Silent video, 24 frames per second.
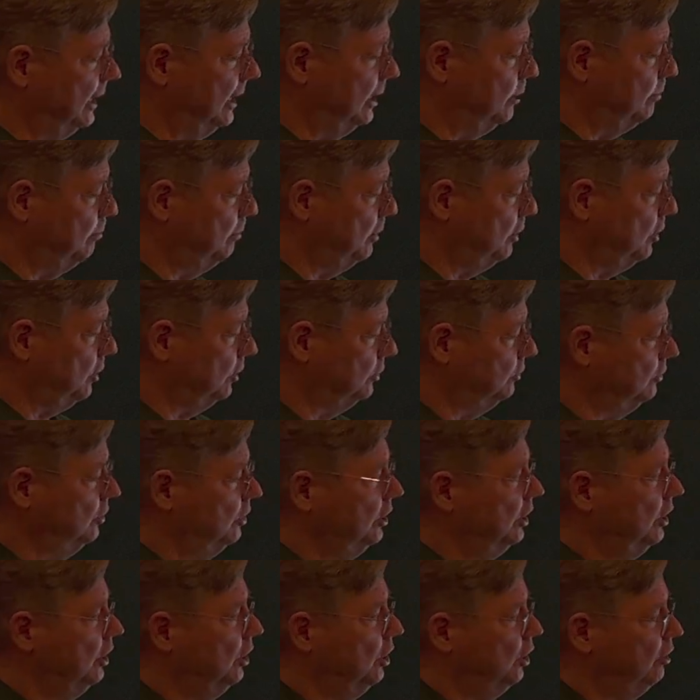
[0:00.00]
get a plot
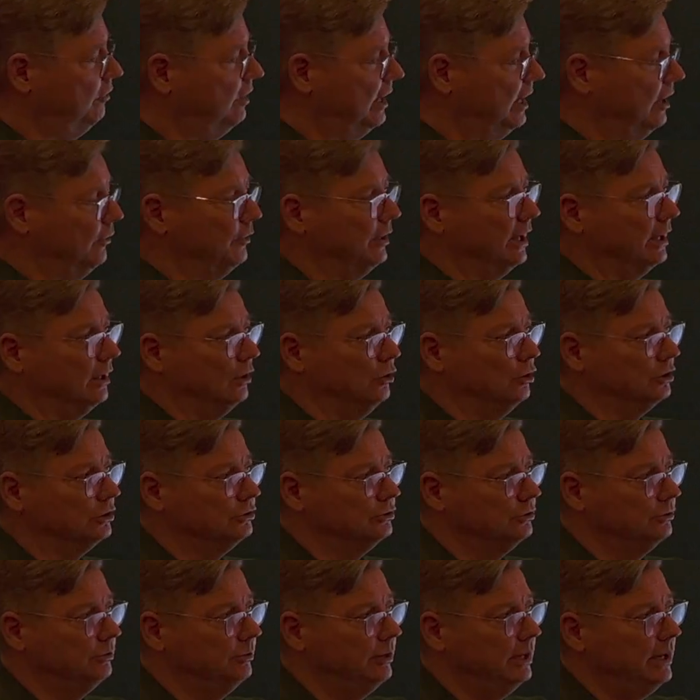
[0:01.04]
of how that
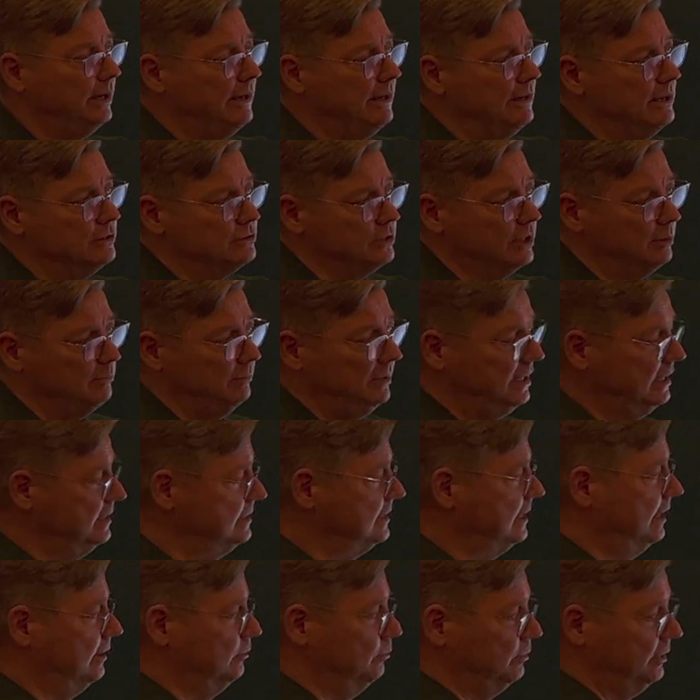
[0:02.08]
looks. So that wow. Ah.
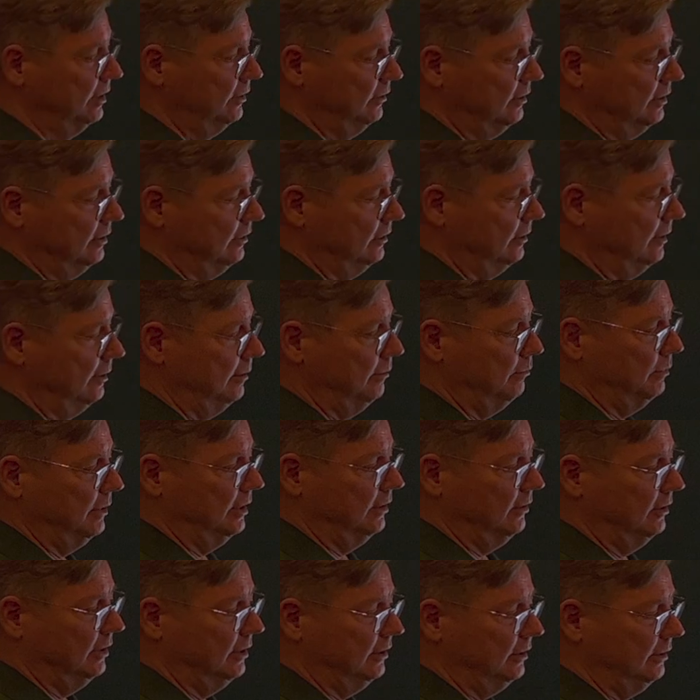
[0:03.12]
means that with
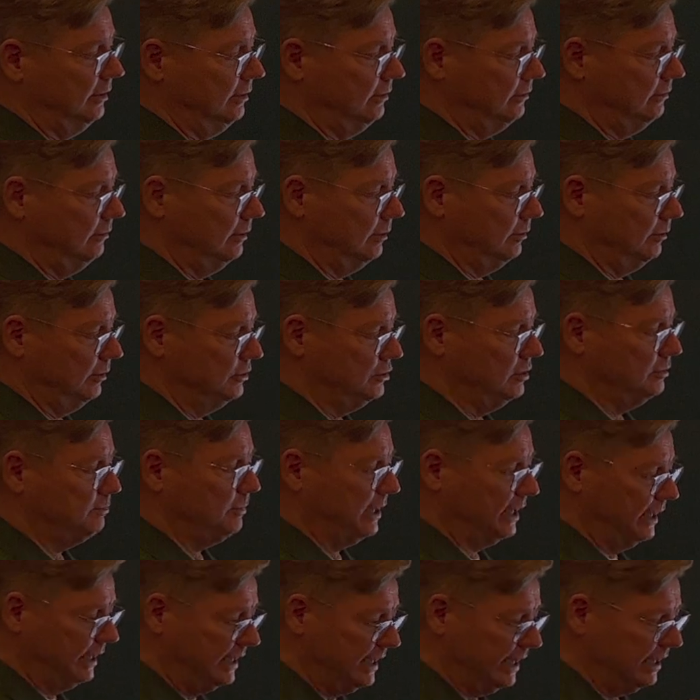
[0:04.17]
with just
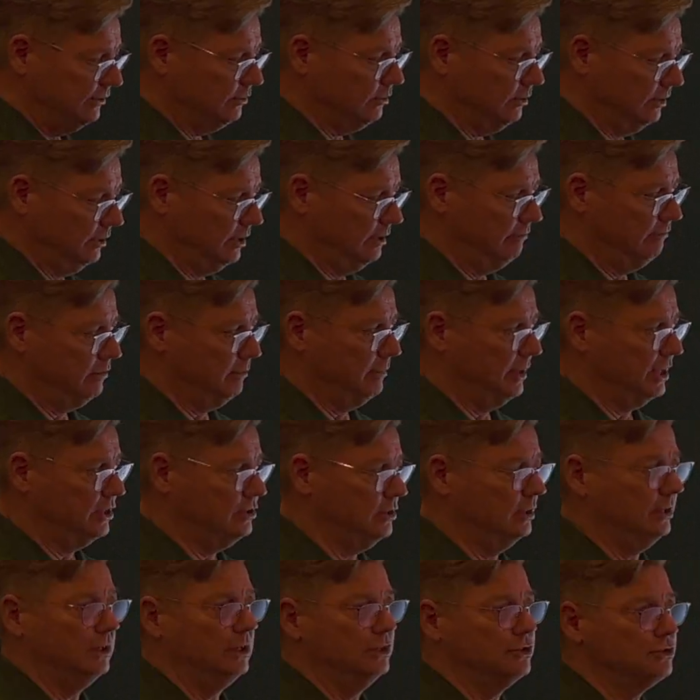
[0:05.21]
by gathering the
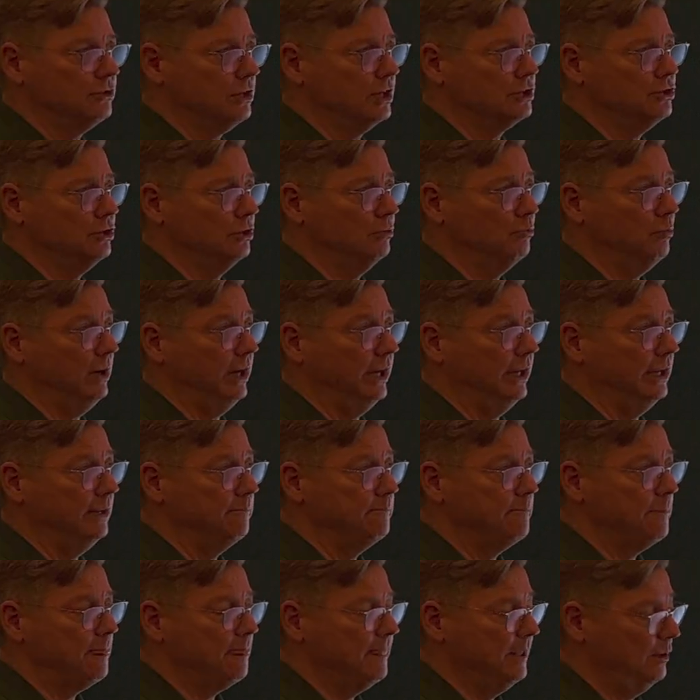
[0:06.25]
information in a structured way,
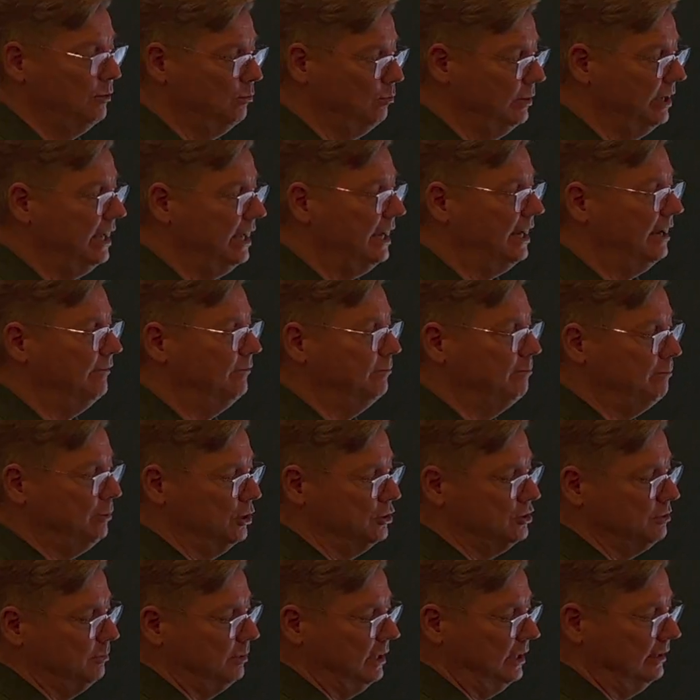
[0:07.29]
right. we have
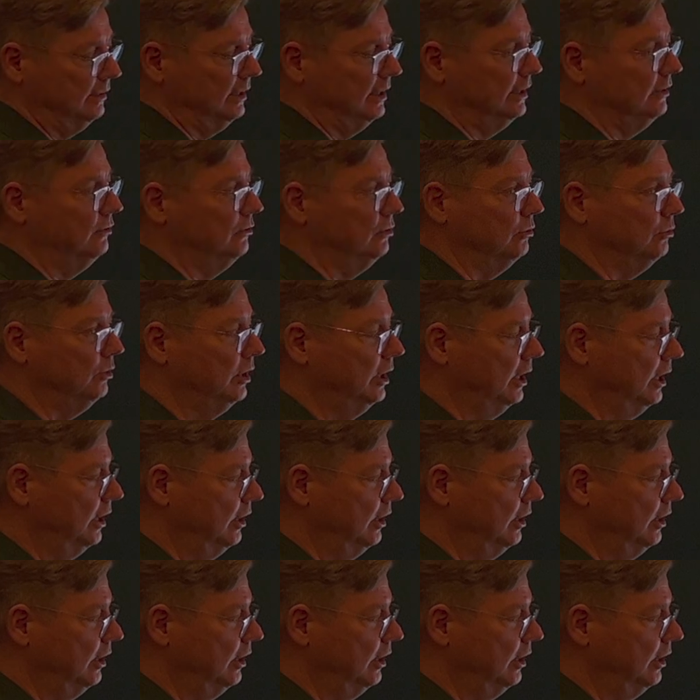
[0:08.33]
possibility to